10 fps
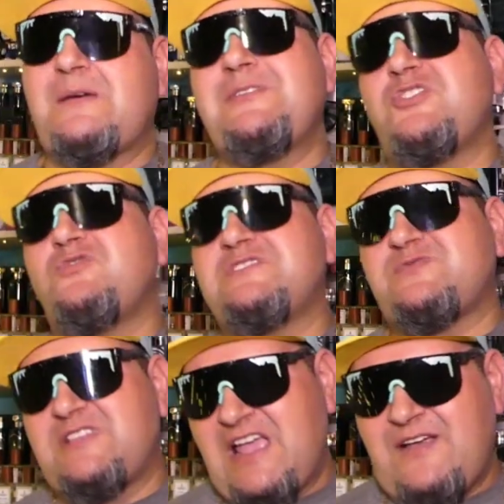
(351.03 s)
I'll be doing this
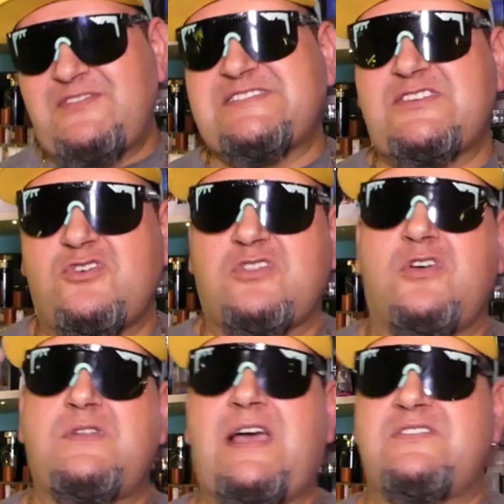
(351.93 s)
with every single
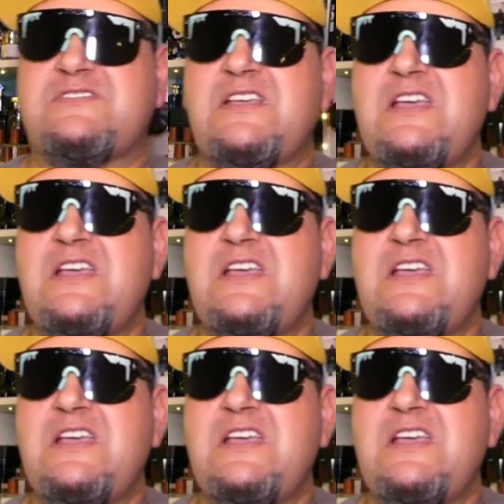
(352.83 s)
clone house,